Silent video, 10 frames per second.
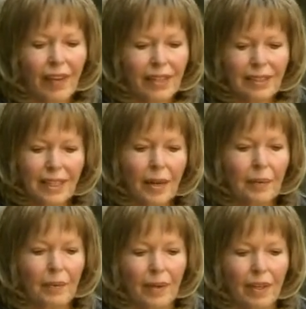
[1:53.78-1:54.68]
had
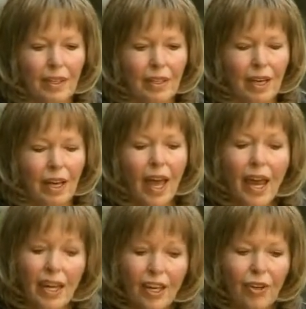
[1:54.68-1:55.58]

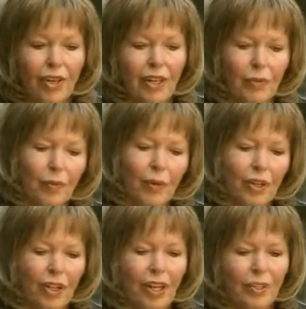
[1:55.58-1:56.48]
a unit
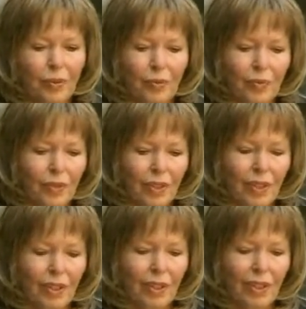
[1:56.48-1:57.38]
where you had to
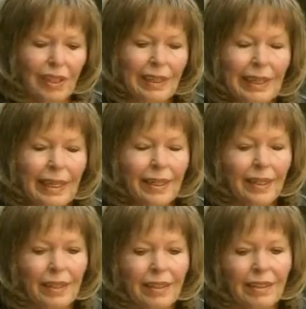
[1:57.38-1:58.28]

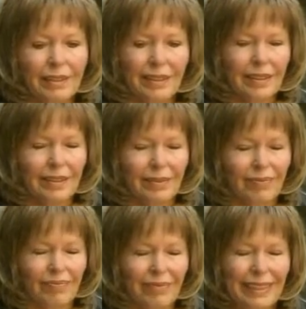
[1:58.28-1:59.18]
clean
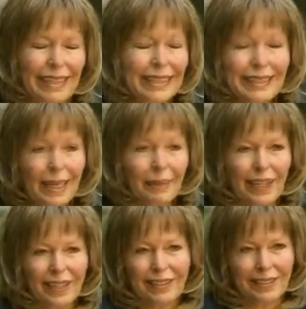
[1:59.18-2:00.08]

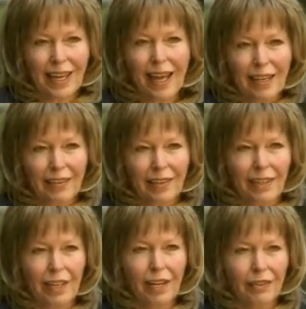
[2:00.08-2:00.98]
something inside of
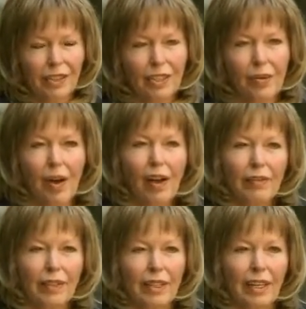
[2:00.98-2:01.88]
it ever so
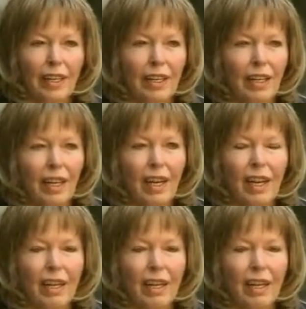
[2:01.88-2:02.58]
often, and